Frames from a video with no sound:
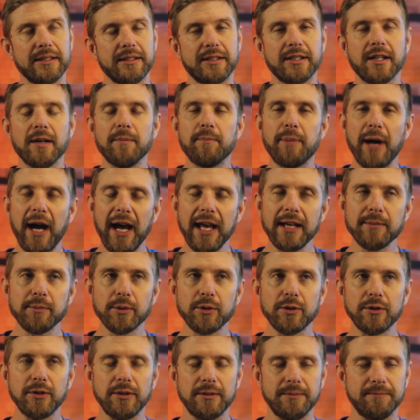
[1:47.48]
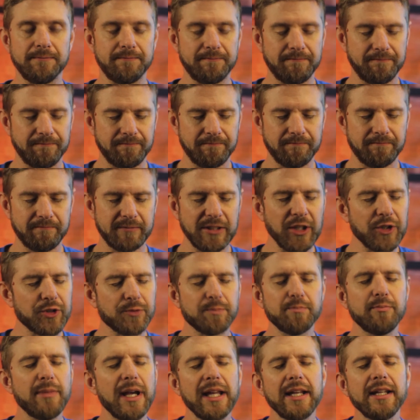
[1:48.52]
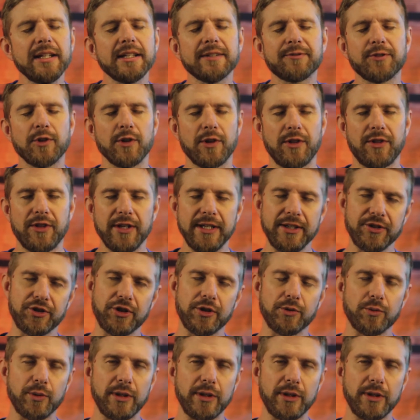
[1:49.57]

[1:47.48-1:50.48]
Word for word: the Bible there's many different things it